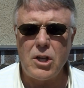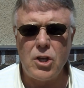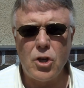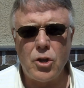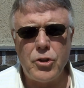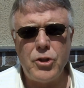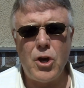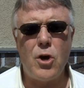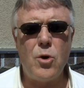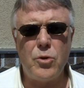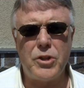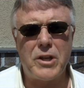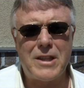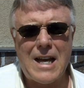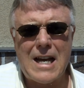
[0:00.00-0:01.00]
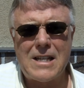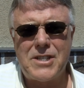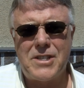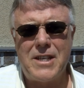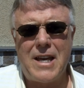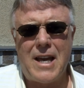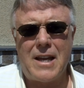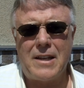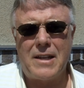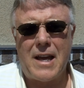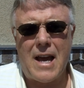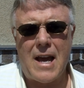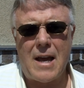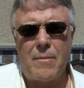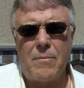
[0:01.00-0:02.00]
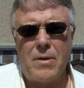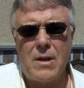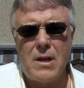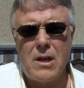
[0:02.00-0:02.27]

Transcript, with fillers: you'll know that that's the end game.